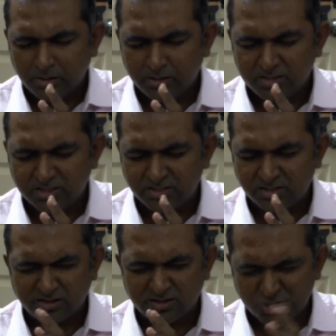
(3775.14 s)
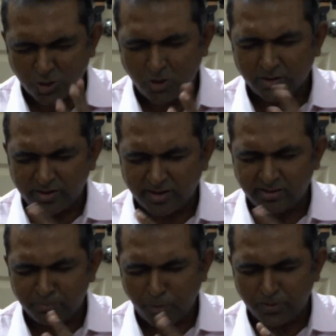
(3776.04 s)
This song,
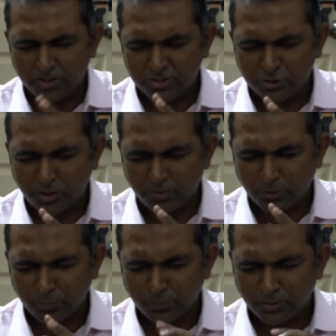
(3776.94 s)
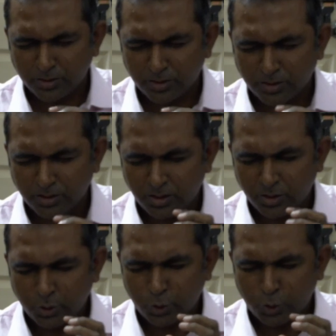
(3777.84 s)
rather, popular song.
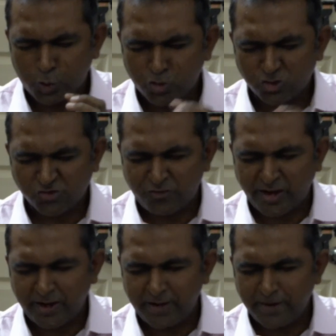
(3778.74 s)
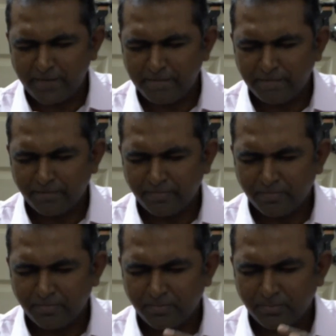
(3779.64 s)
Crucified,
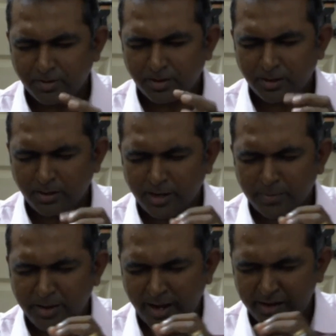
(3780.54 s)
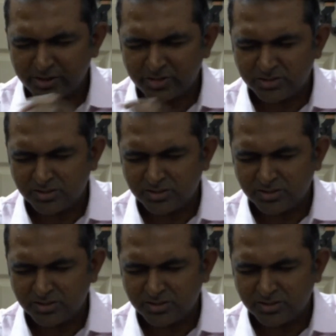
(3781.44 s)
laid behind a